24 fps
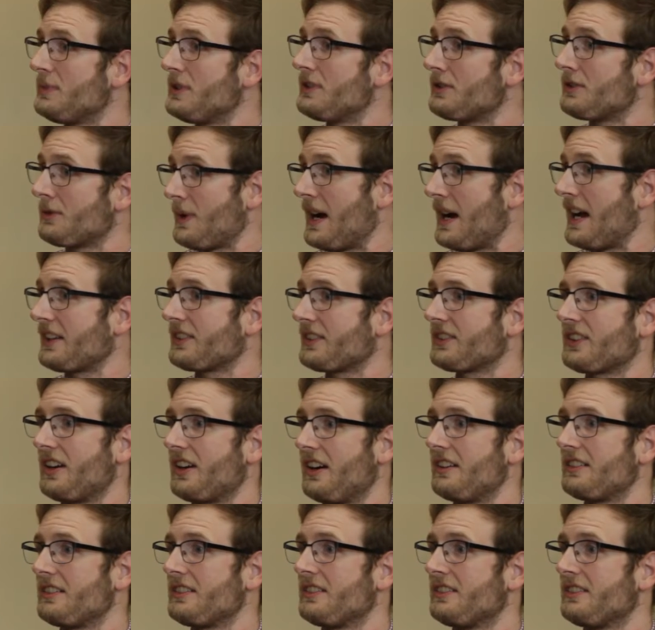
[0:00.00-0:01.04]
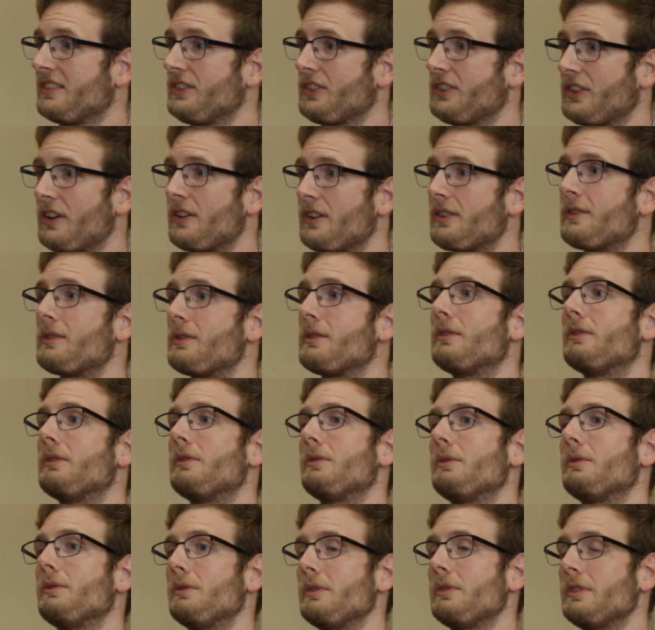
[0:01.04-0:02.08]
your wax guard. So
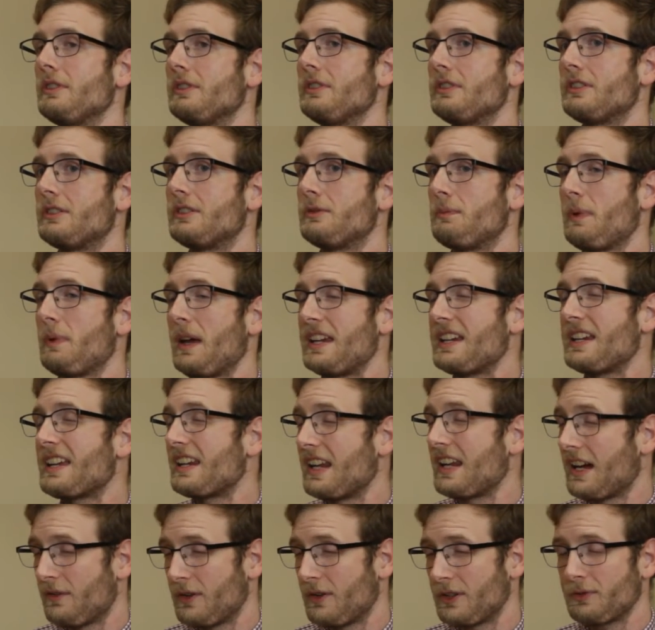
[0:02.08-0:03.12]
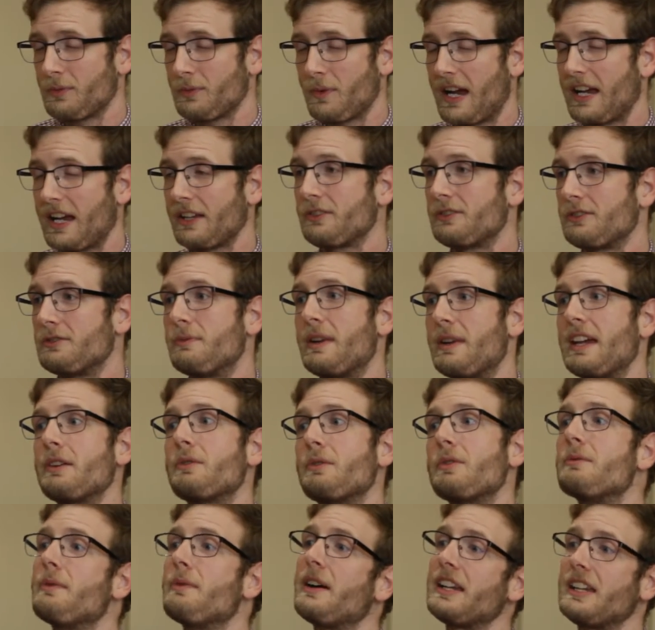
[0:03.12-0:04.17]
depending on how much wax you make,
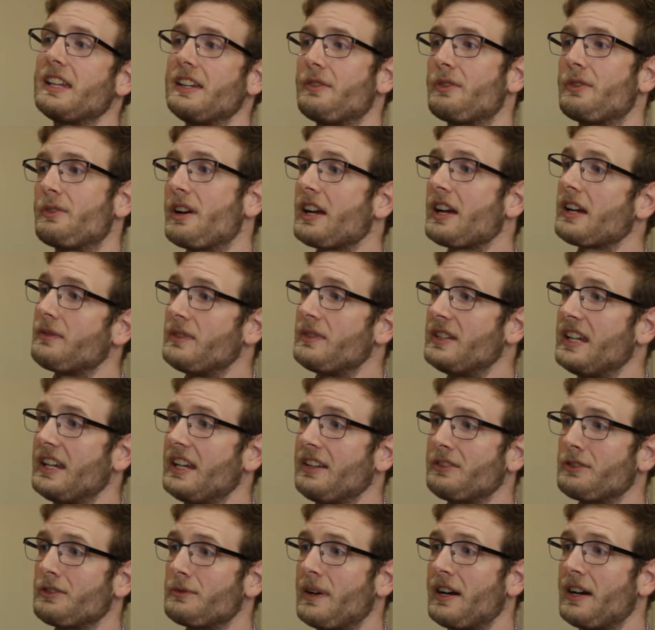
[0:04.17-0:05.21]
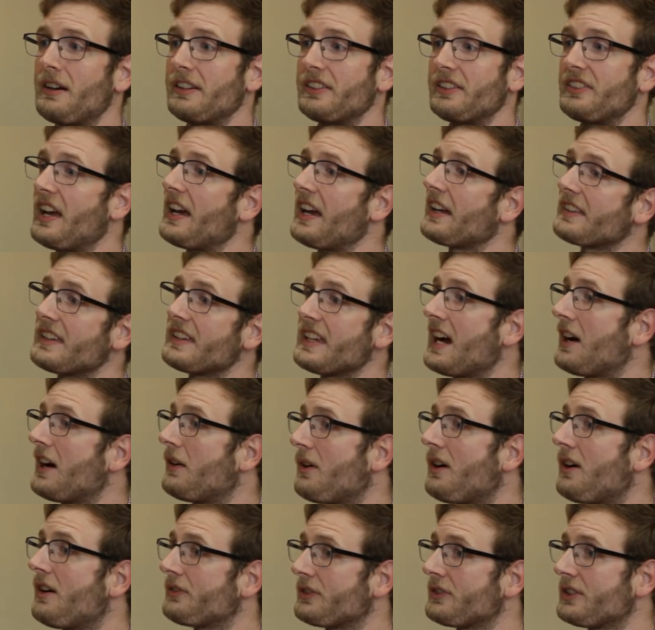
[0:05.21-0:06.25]
we might give a recommendation about exactly how
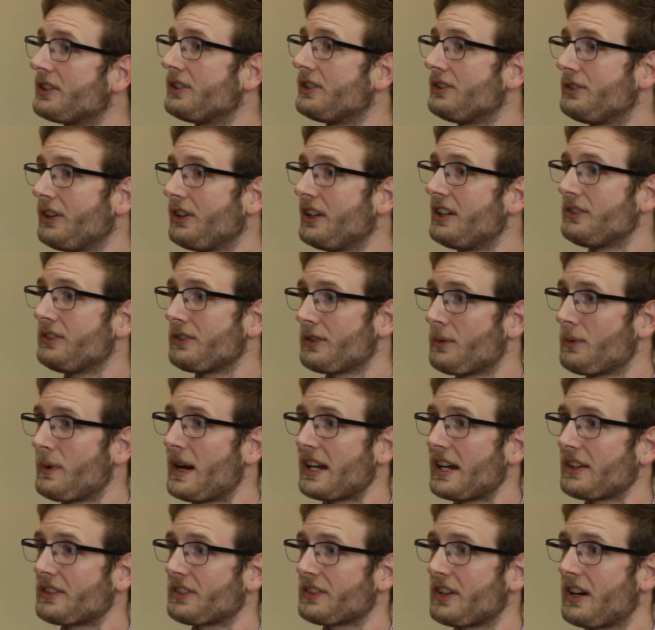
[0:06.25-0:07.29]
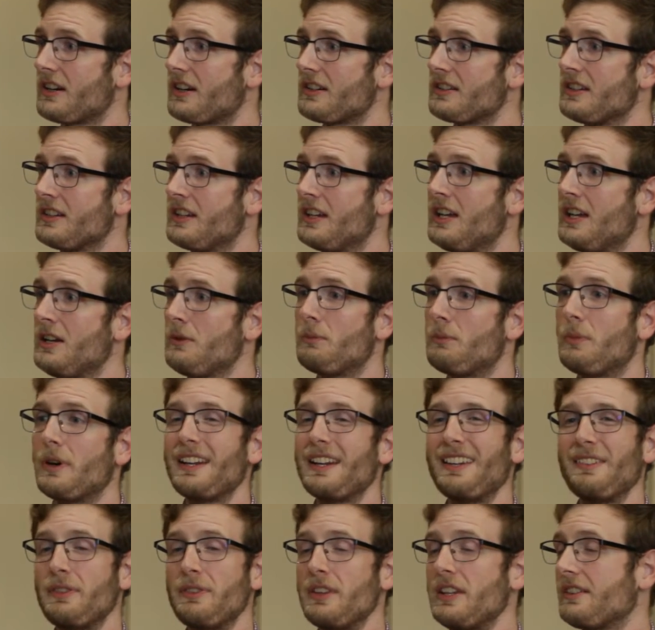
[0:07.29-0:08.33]
often to change the wax guard.
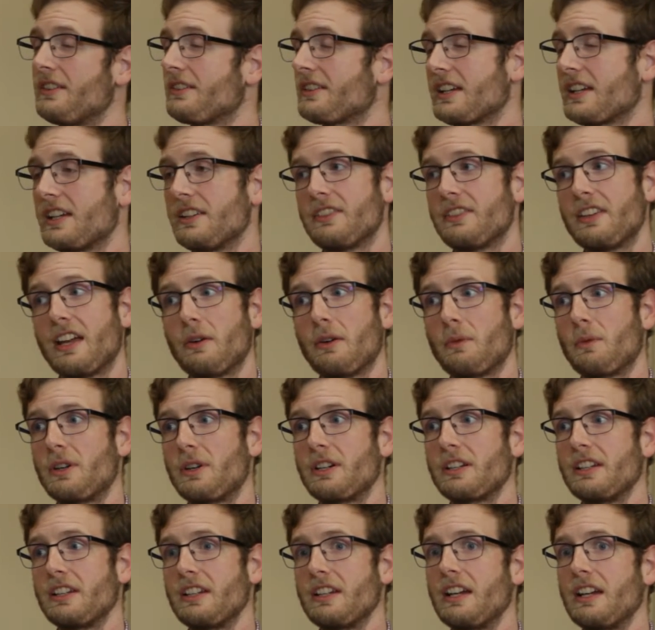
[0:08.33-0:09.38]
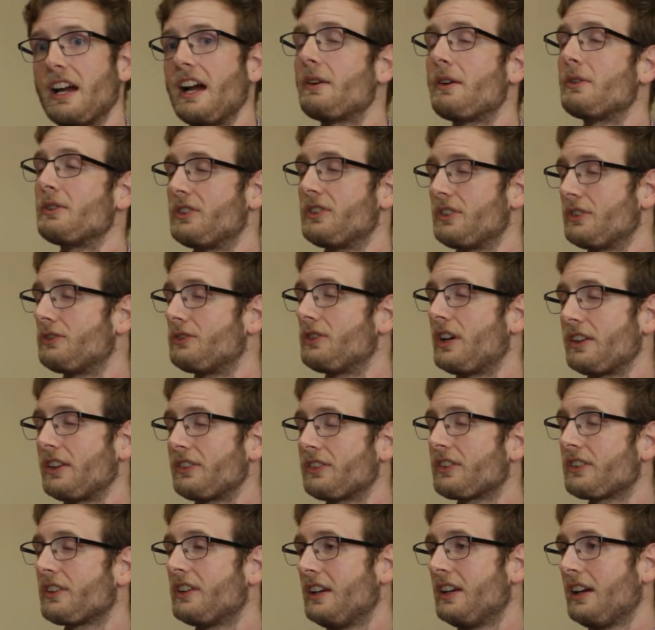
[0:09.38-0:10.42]
But if the hearing aid's not working, I would suggest